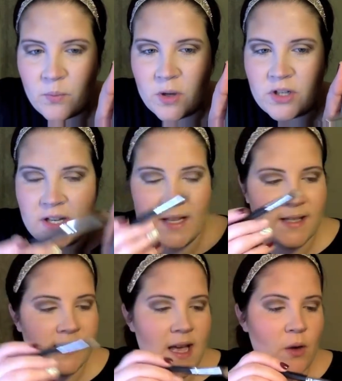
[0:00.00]
which
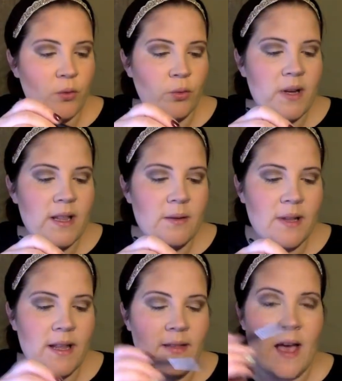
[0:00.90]
is a really,
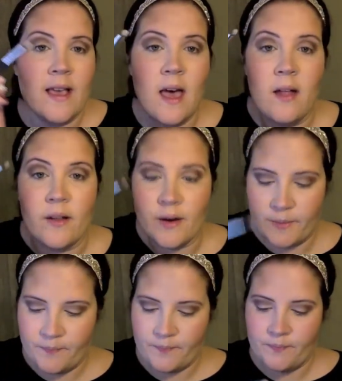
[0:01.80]
really light color.